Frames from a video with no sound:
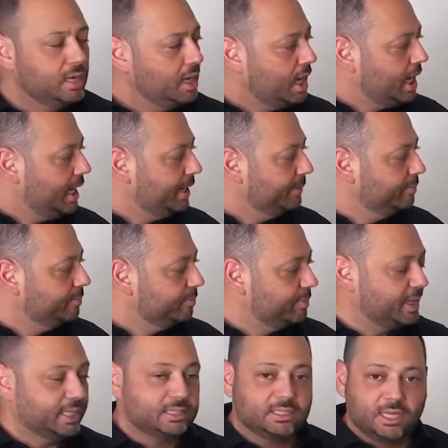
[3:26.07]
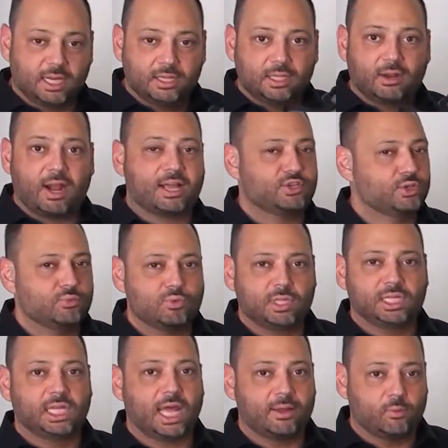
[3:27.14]
but they're actually
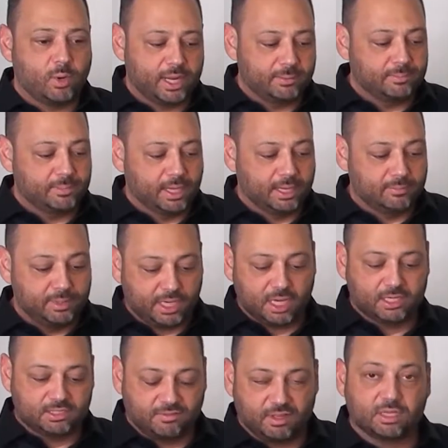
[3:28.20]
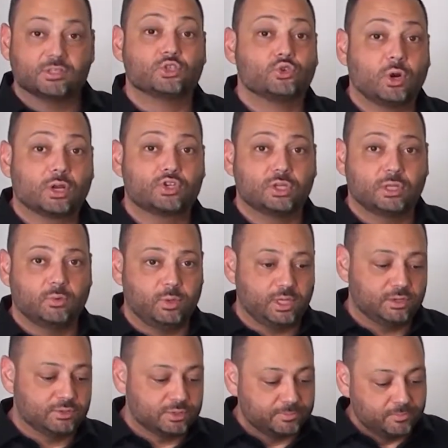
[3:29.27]
really lightweight because of the construction that we
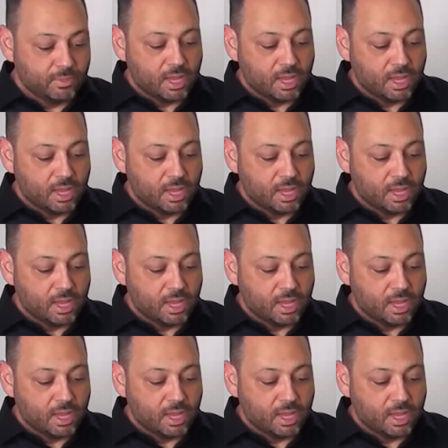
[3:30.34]
use.